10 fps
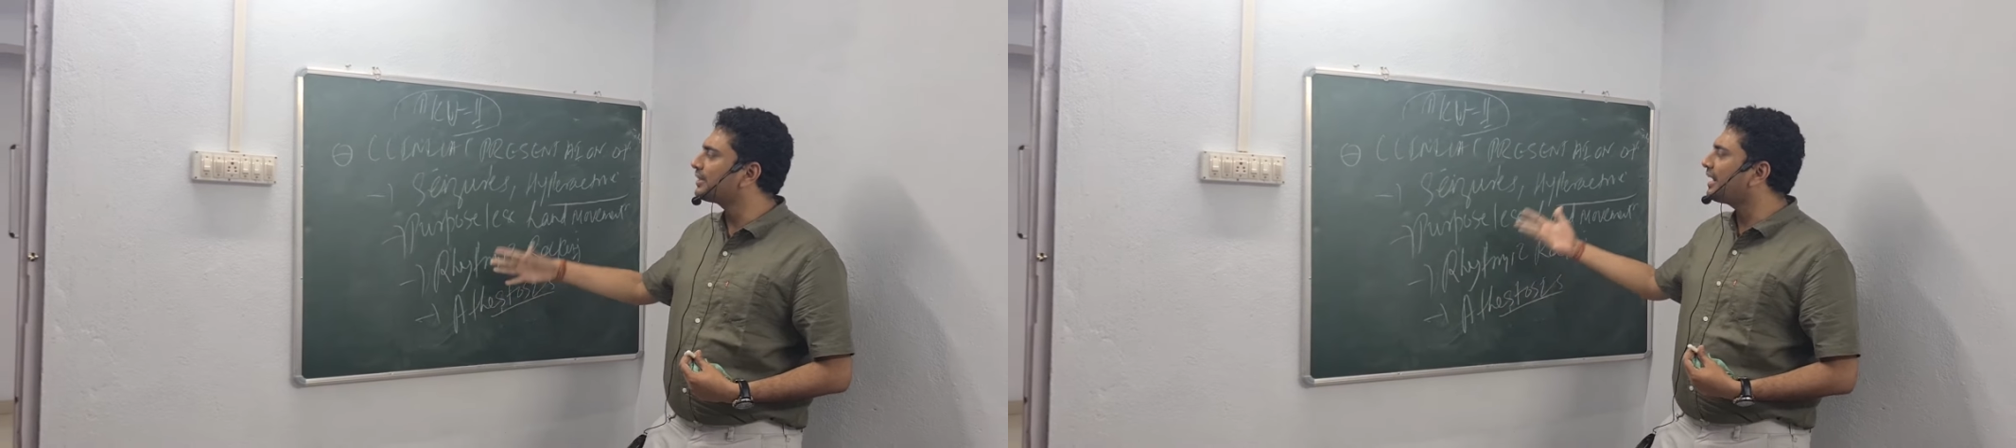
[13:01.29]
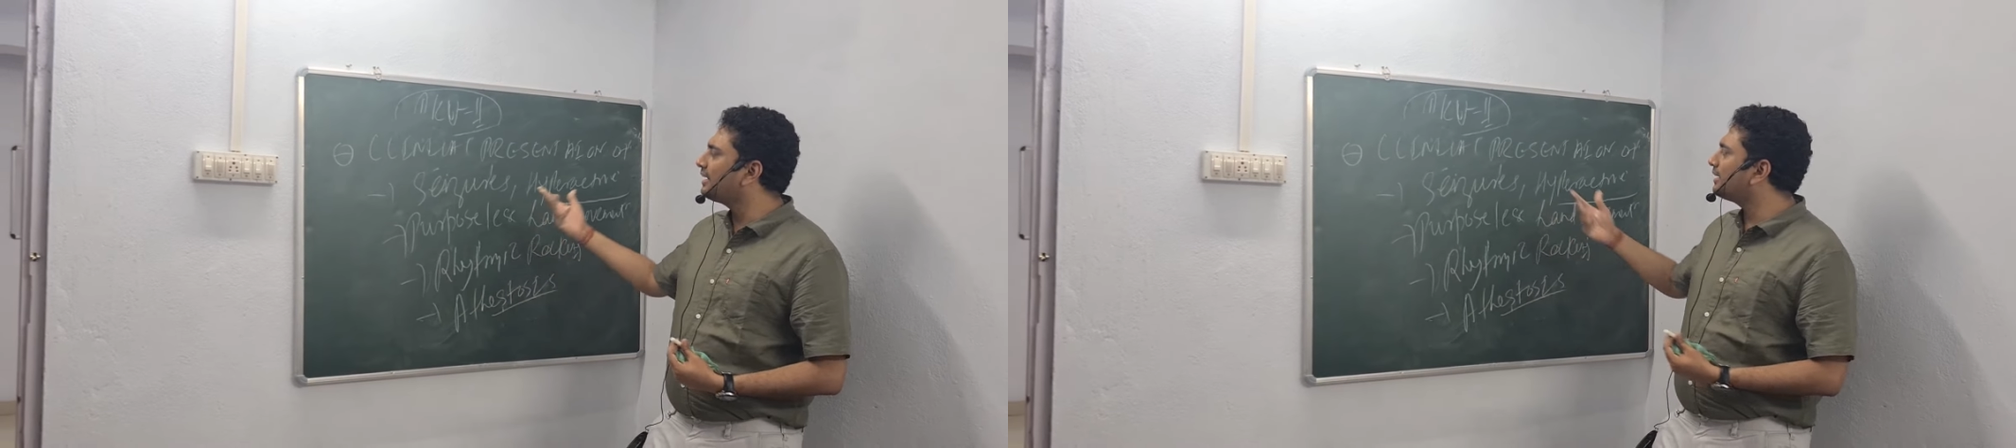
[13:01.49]

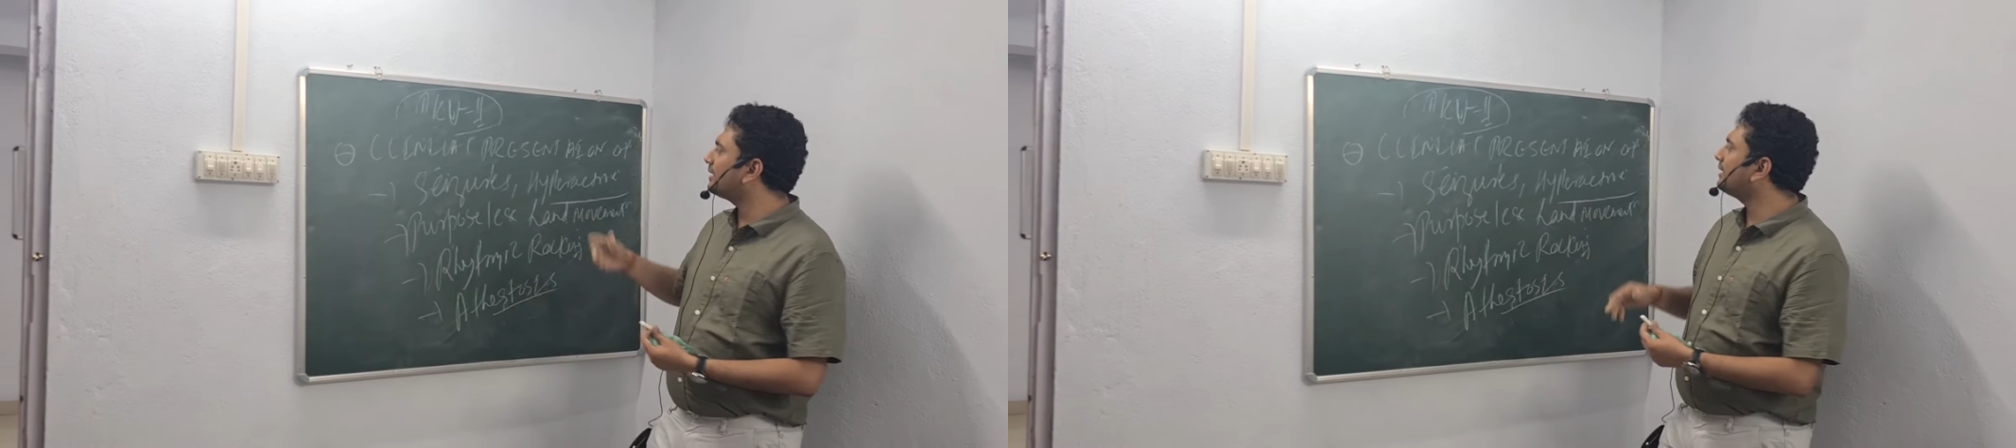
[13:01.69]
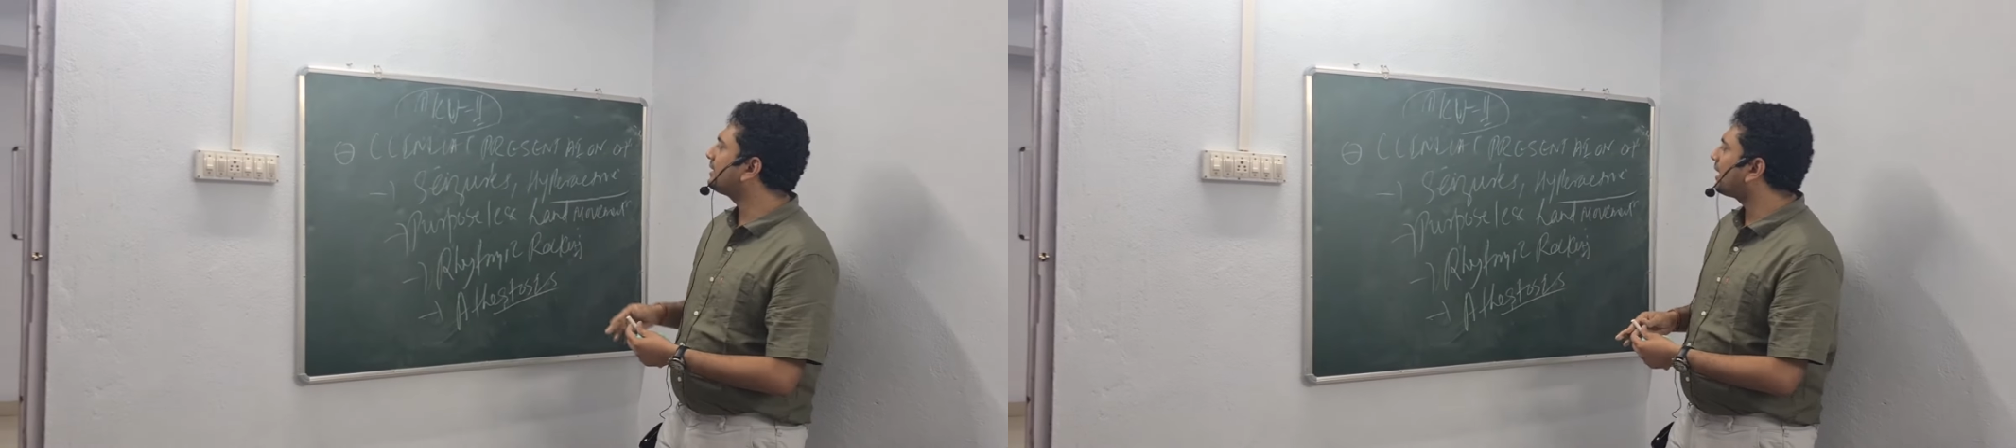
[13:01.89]

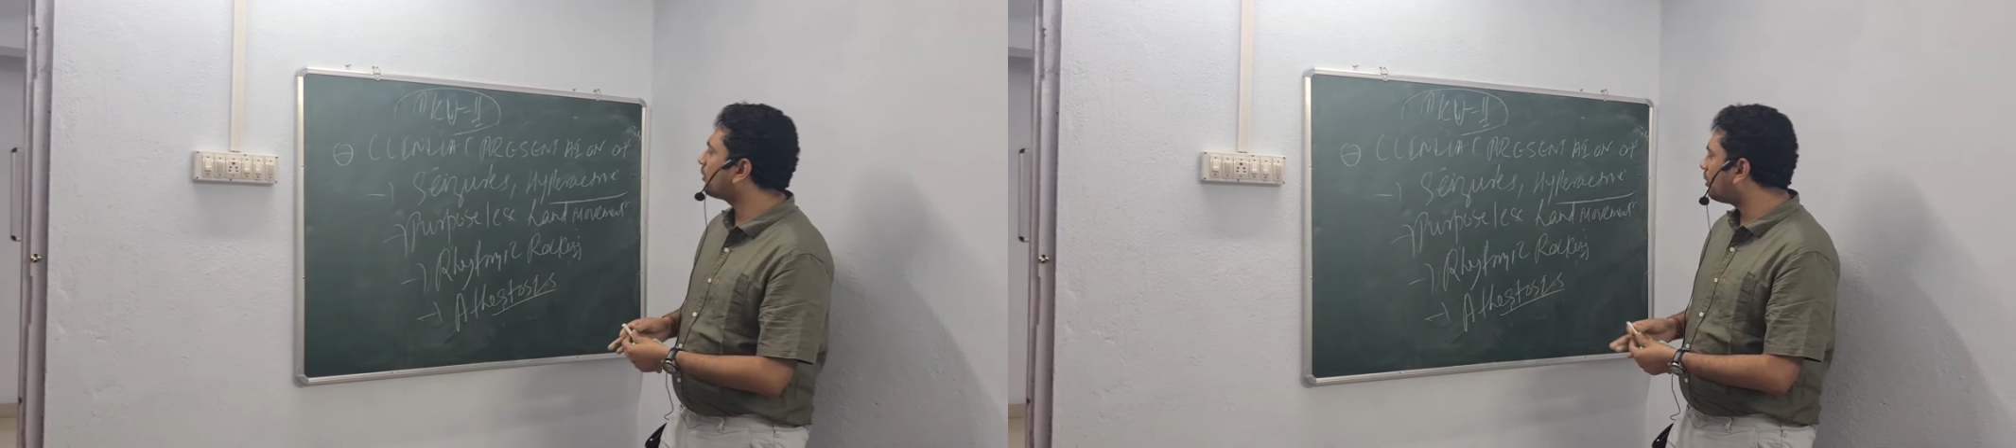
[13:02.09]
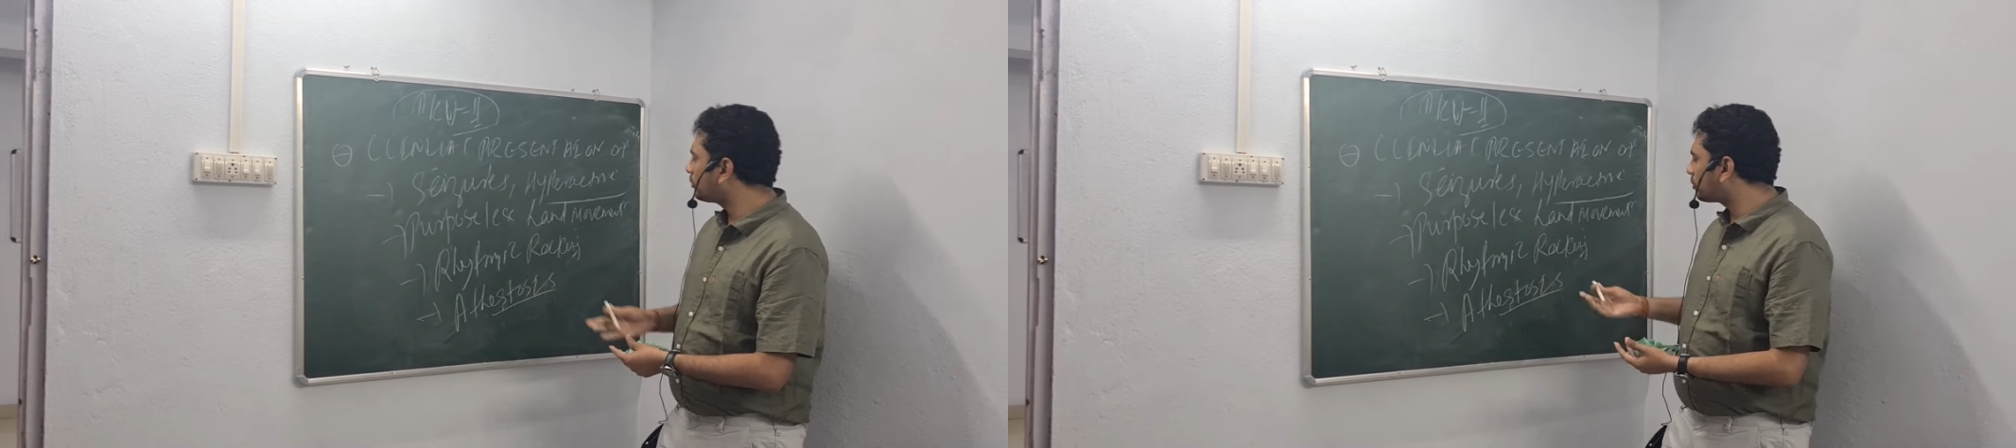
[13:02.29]
and it can
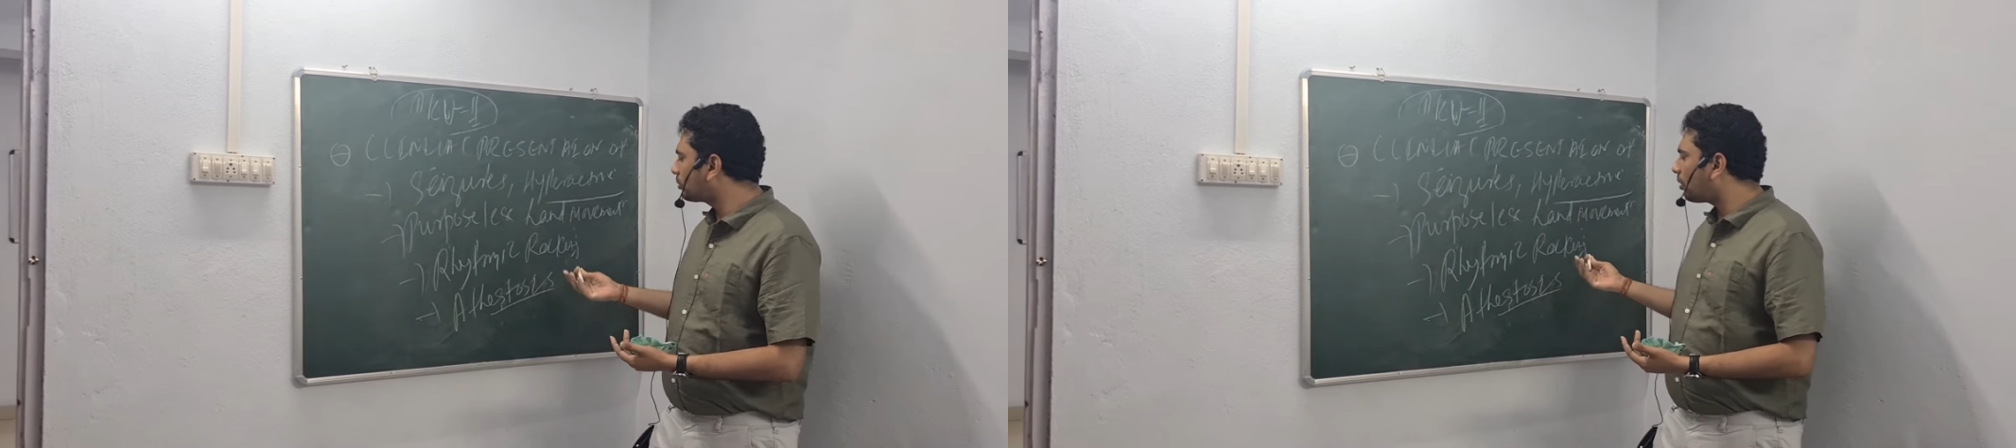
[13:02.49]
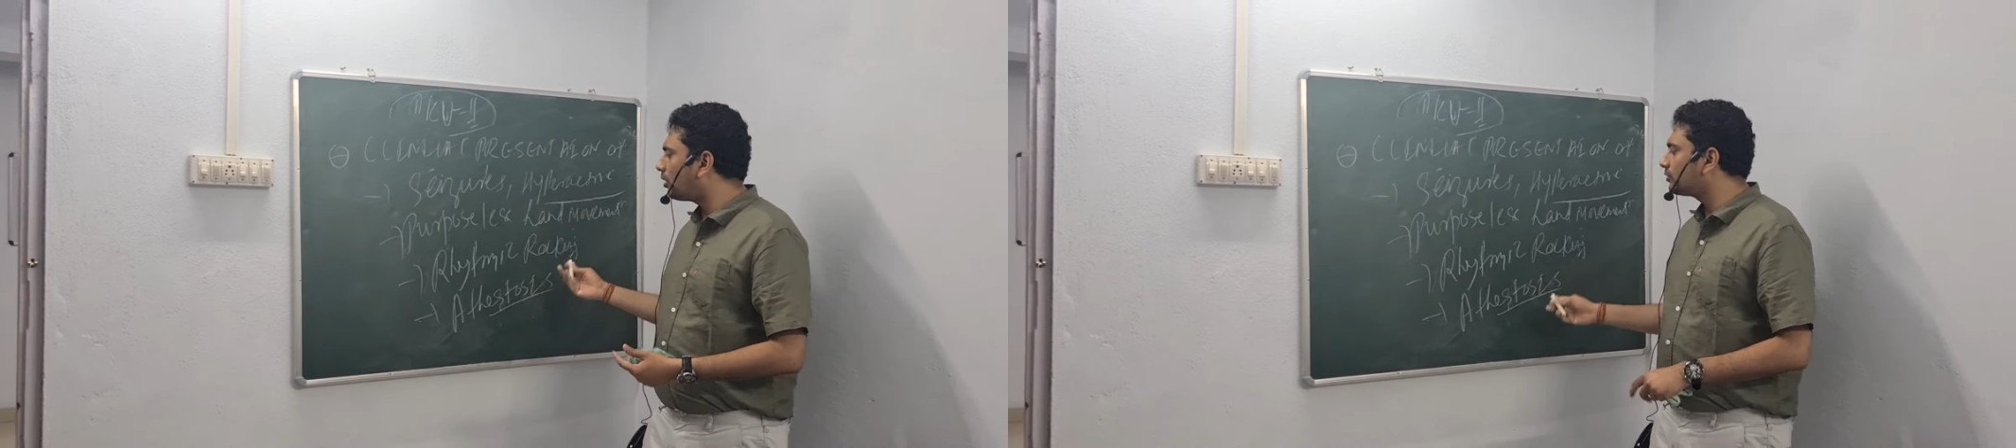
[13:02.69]

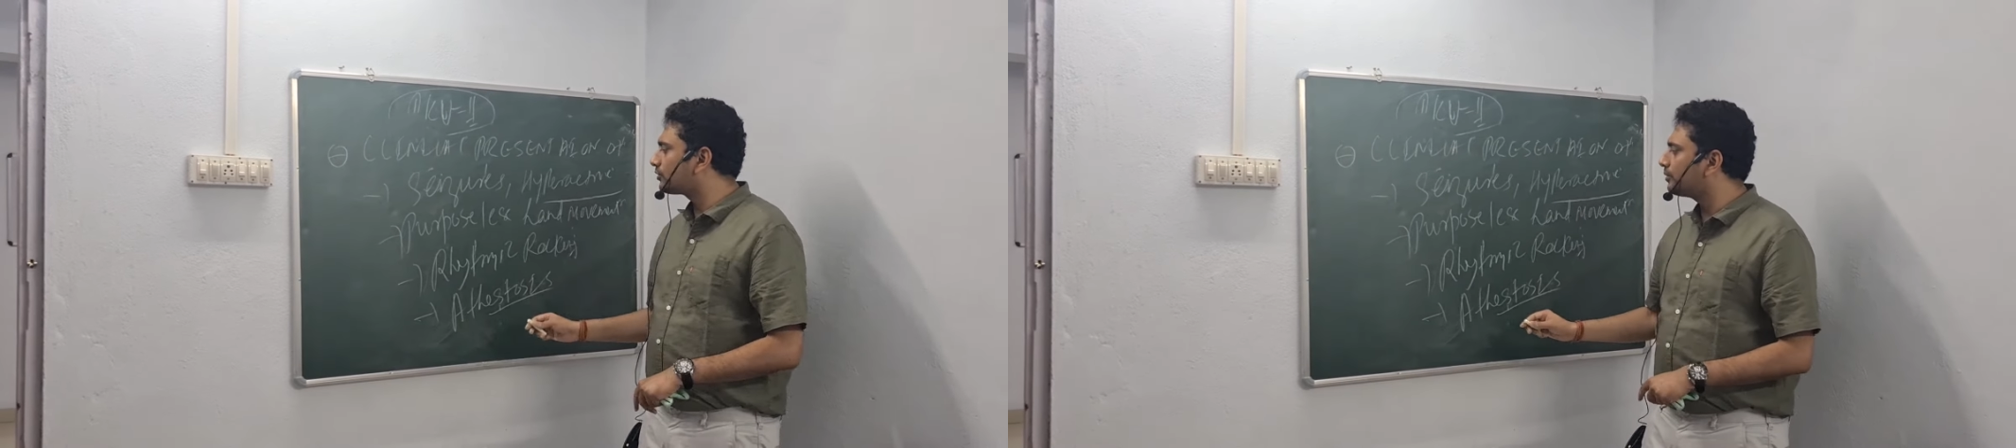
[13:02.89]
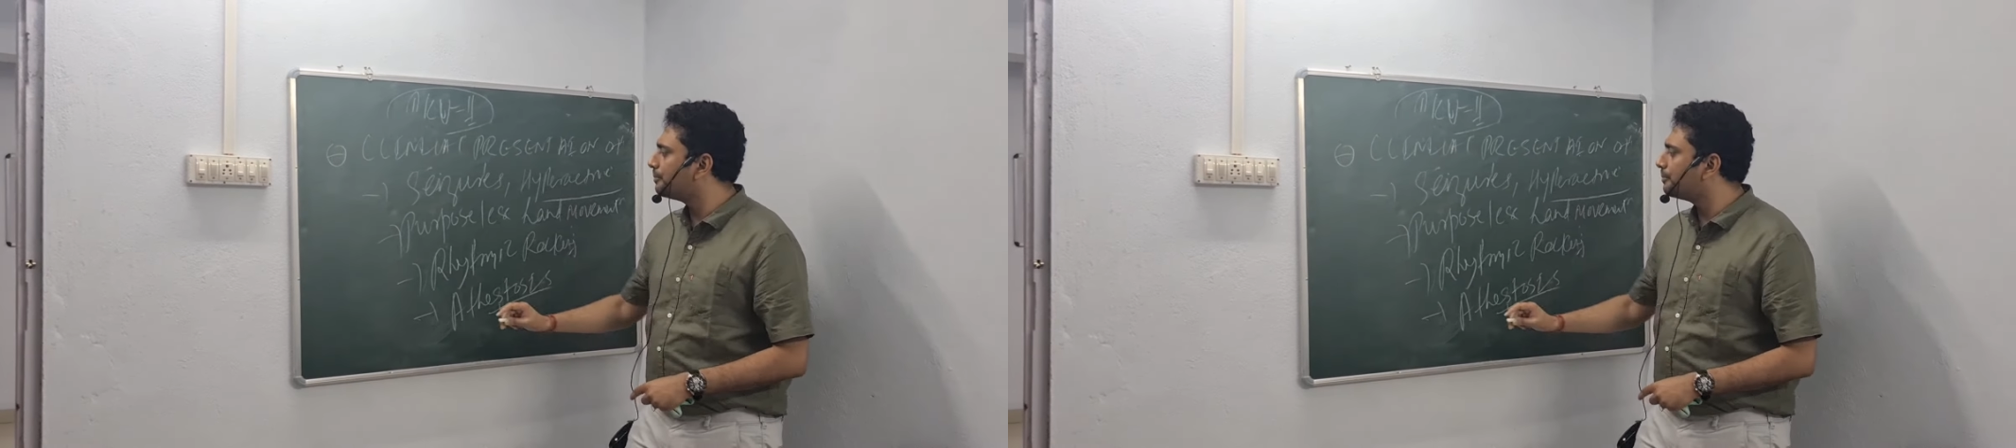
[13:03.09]
also cause